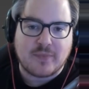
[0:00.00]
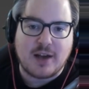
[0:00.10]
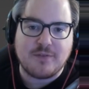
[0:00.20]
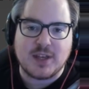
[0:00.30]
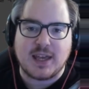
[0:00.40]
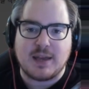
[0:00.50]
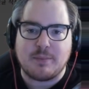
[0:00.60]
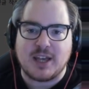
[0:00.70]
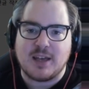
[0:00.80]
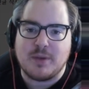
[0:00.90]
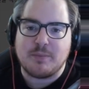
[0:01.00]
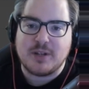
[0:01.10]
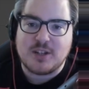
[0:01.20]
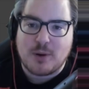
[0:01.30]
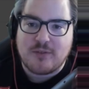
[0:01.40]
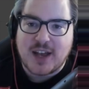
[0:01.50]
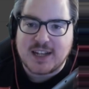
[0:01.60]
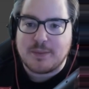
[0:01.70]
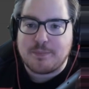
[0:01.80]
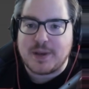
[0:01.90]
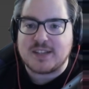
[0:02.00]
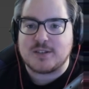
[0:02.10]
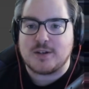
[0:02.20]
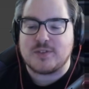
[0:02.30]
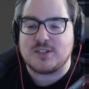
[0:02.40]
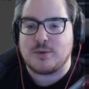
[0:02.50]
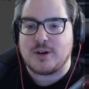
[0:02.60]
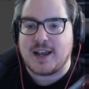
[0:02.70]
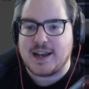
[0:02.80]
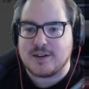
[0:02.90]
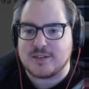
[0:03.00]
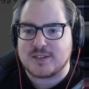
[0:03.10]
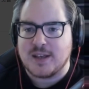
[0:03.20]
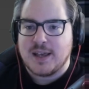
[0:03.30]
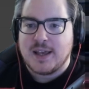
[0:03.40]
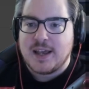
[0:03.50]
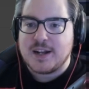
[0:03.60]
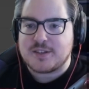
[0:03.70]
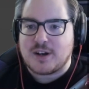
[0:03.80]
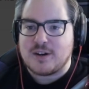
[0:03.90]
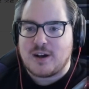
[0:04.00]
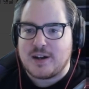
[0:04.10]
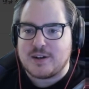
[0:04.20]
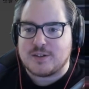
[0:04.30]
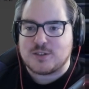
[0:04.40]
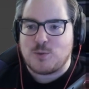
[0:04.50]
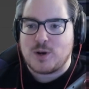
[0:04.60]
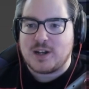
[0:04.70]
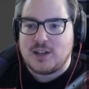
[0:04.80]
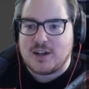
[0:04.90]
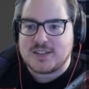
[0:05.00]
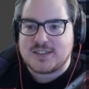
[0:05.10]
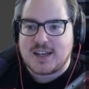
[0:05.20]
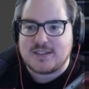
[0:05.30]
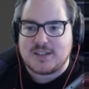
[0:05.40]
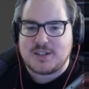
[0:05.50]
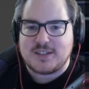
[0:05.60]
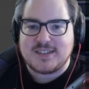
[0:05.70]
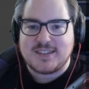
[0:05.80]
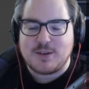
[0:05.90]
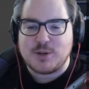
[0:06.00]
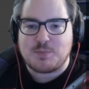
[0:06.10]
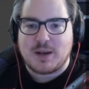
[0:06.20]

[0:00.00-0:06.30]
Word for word: of the game and commitment to providing the best service to our heirs. It is our honor to work alongside such a distinguished